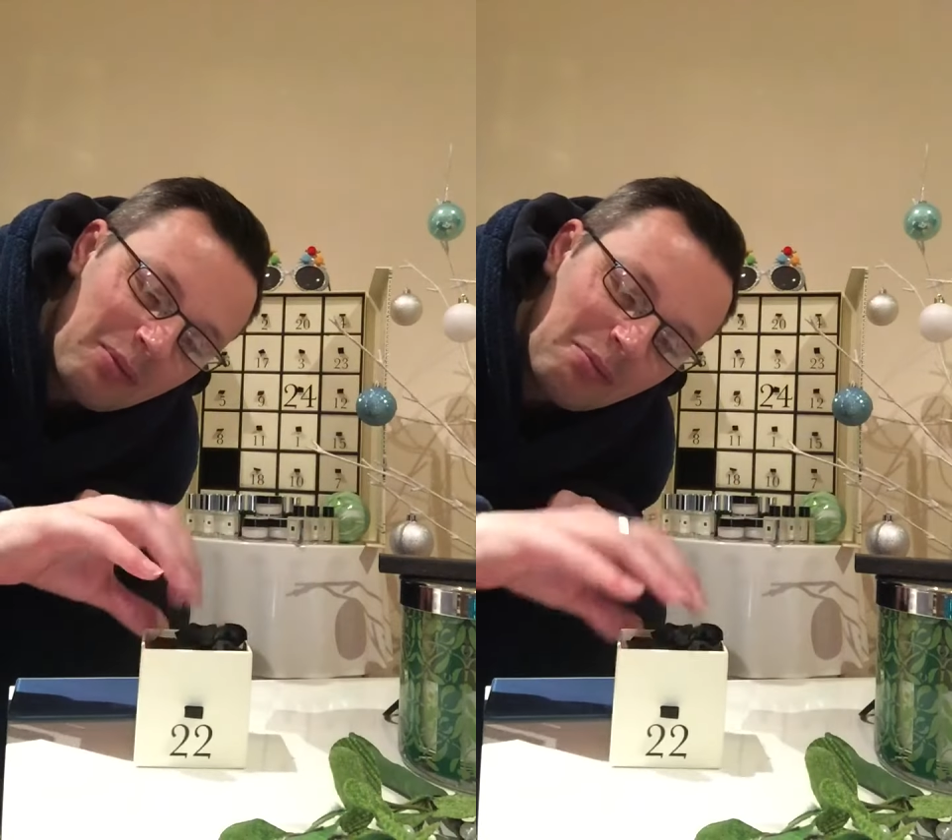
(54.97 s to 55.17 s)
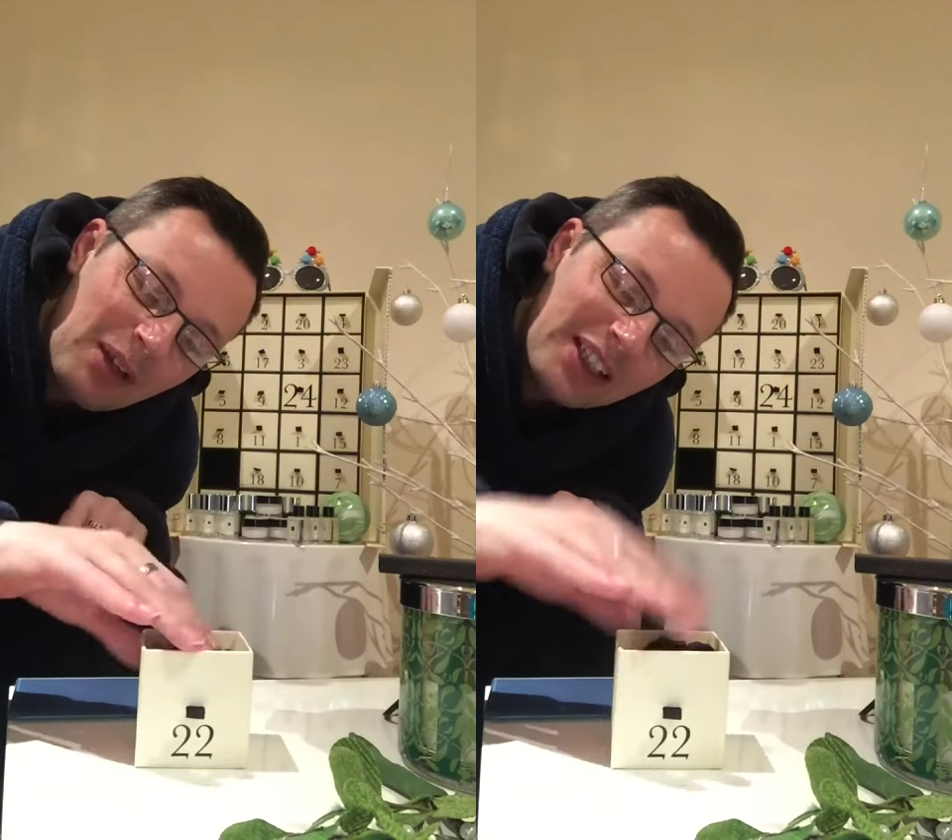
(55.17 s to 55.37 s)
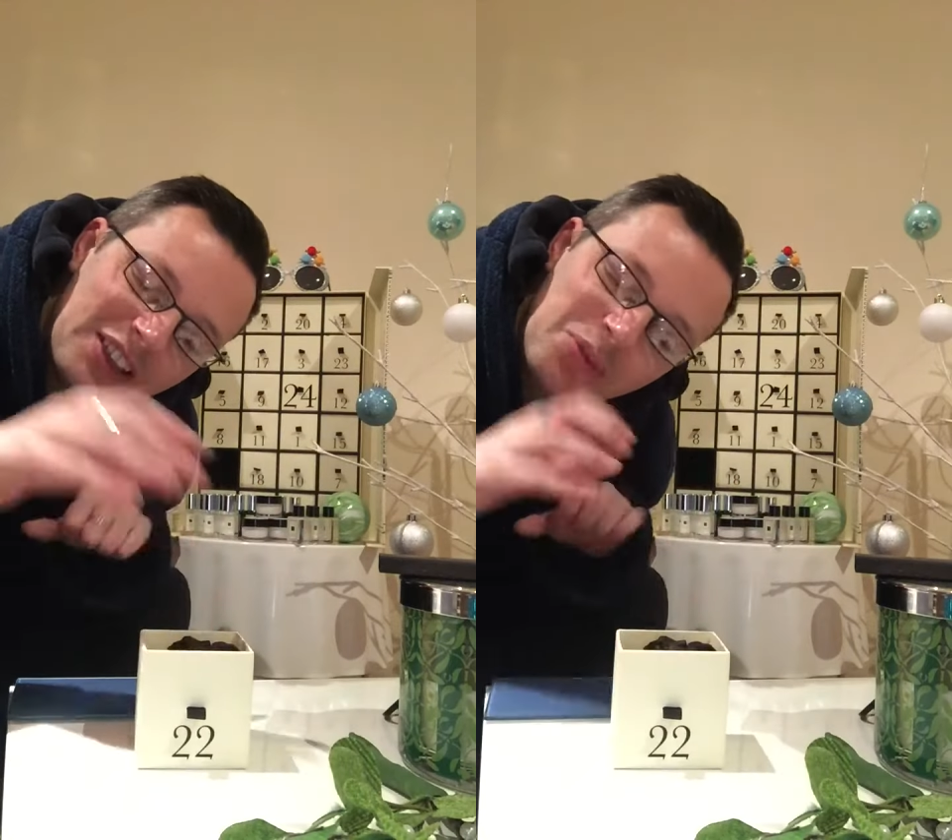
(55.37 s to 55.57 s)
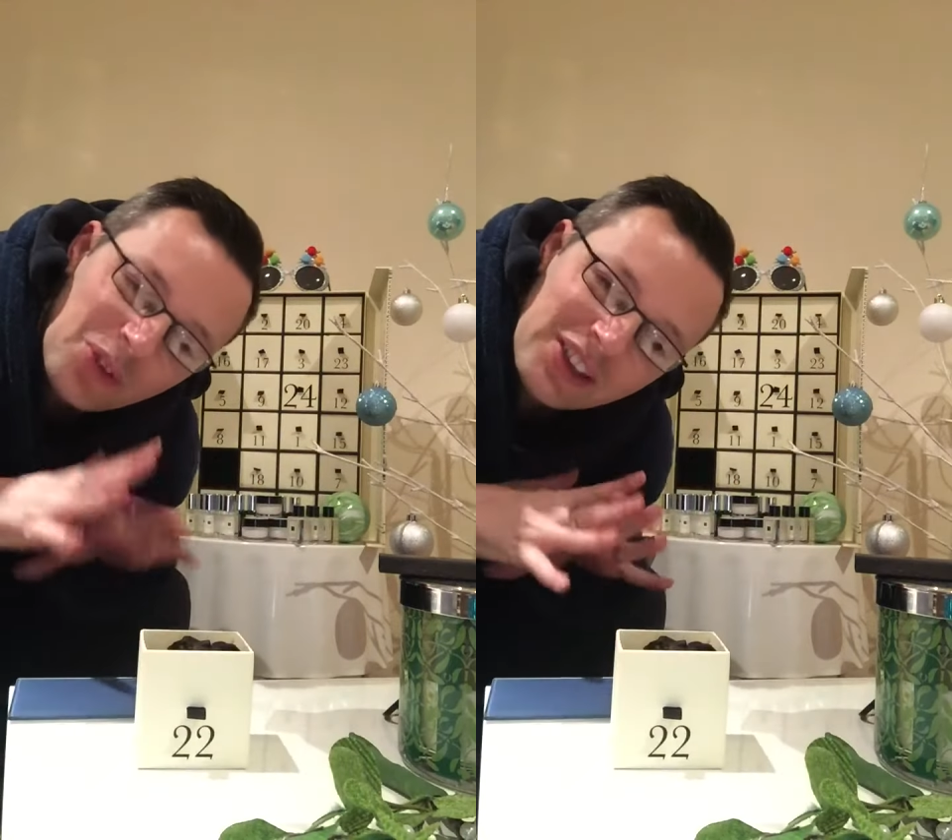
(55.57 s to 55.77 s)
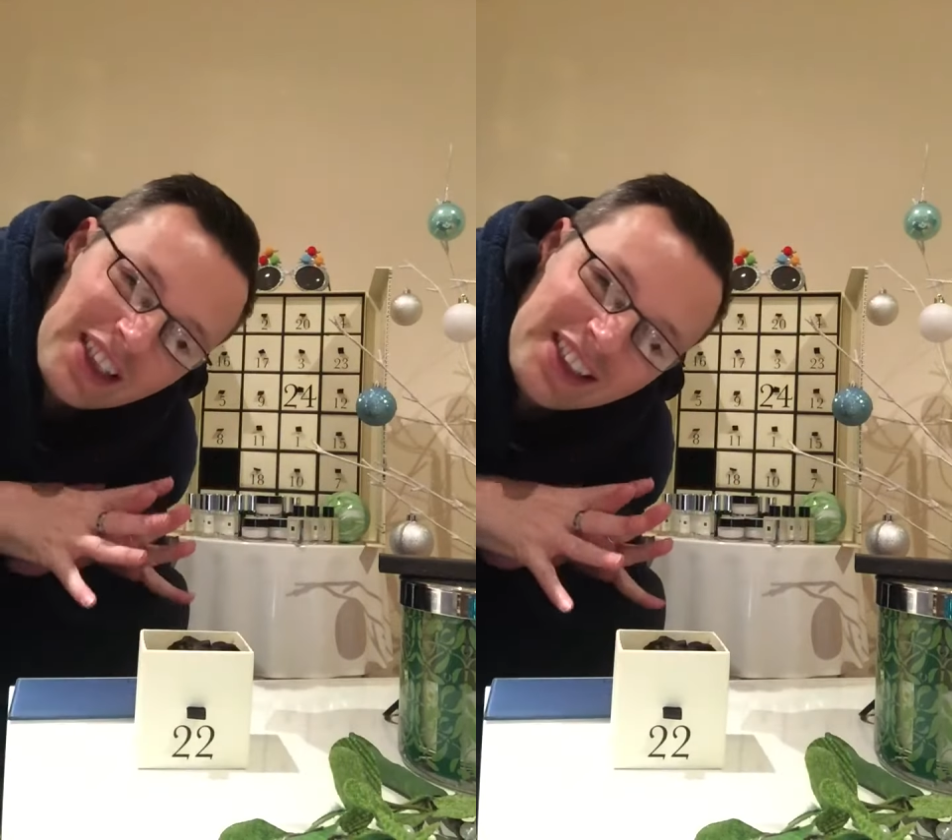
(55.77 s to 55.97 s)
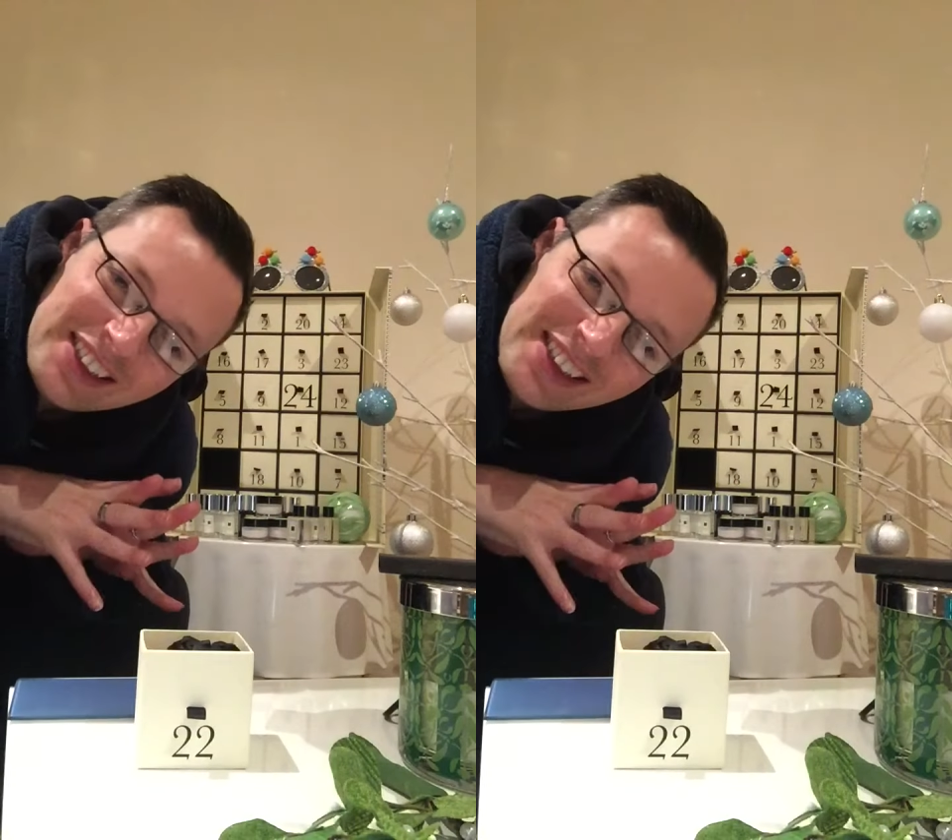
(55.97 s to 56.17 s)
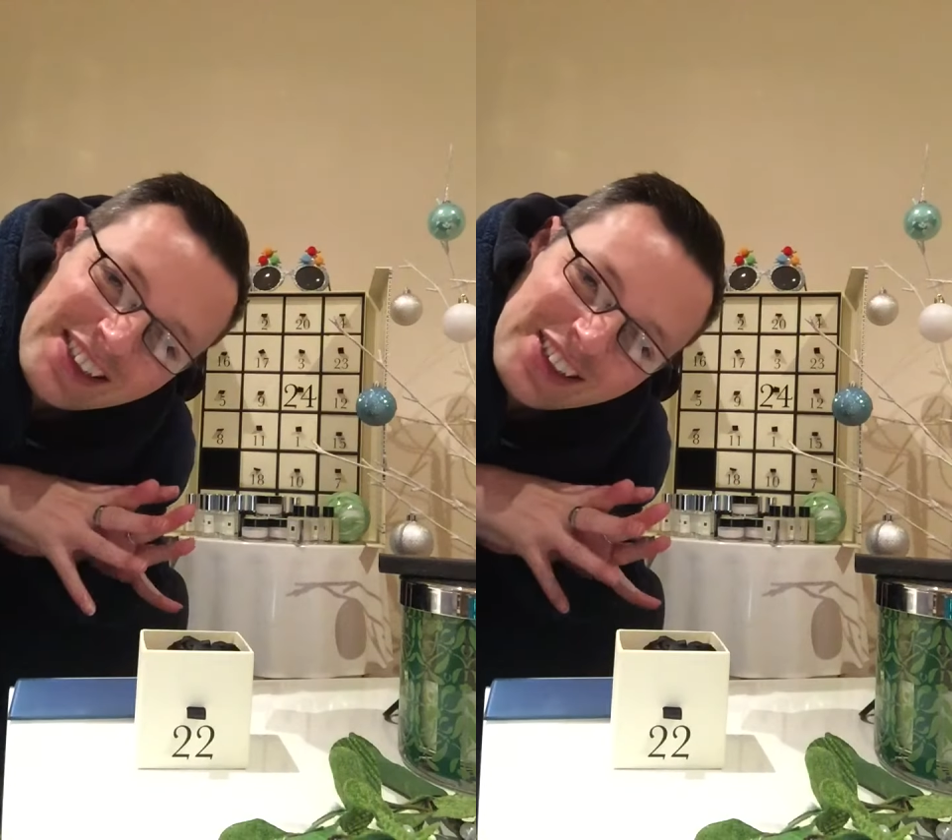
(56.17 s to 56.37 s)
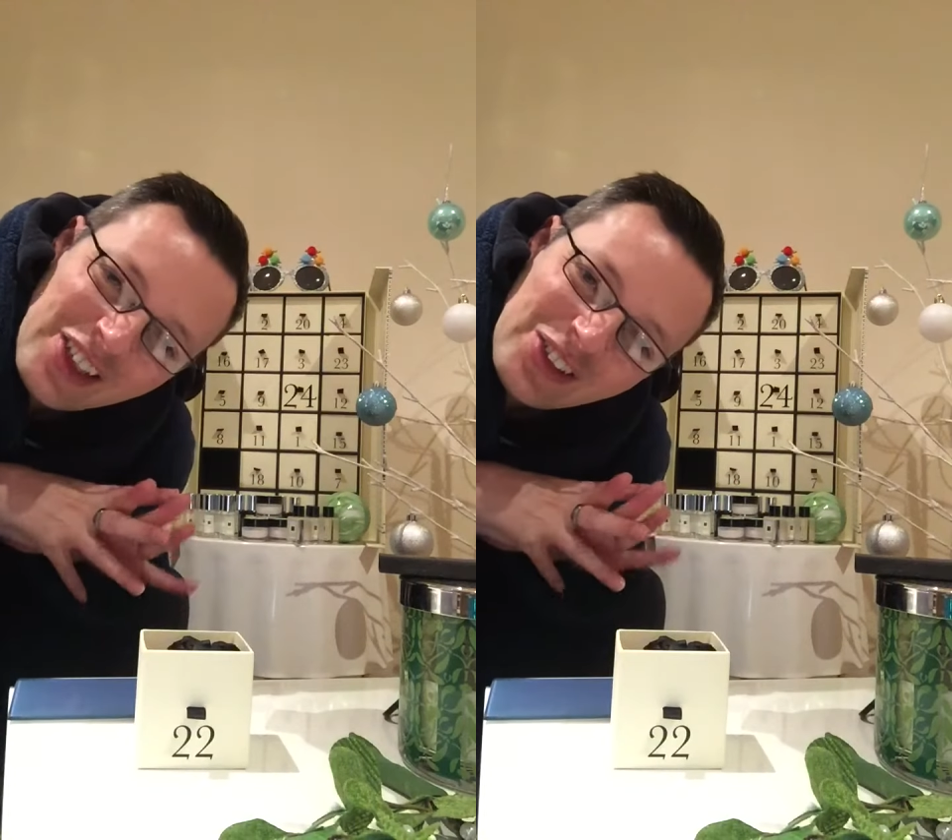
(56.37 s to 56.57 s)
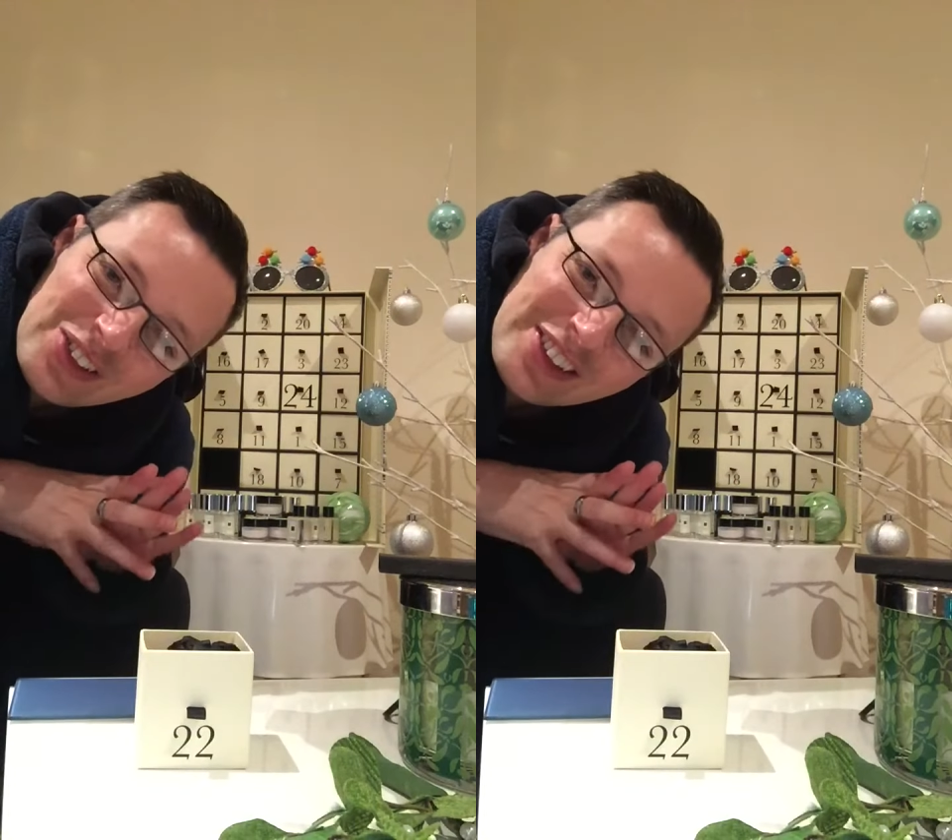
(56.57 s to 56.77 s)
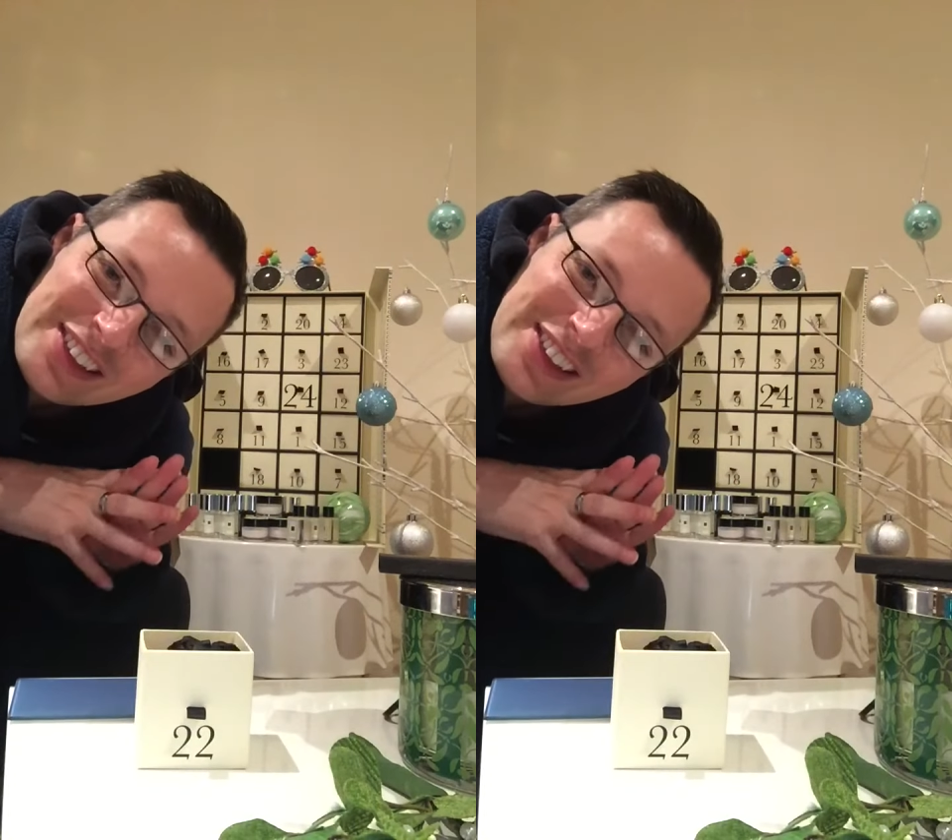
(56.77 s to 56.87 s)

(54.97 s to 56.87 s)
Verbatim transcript: Mine's Wood Sage Sea Salt,